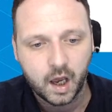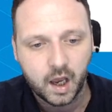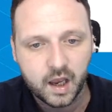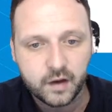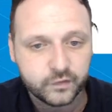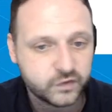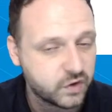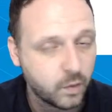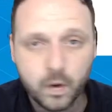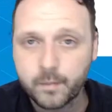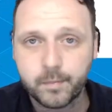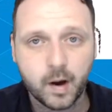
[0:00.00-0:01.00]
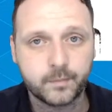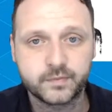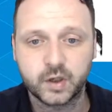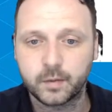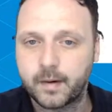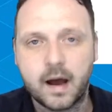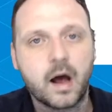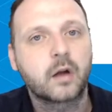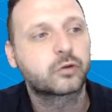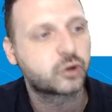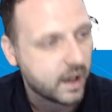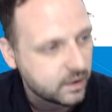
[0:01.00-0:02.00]
If someone pops up, I'll
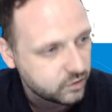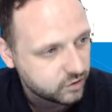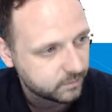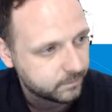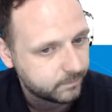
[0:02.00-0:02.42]
change them.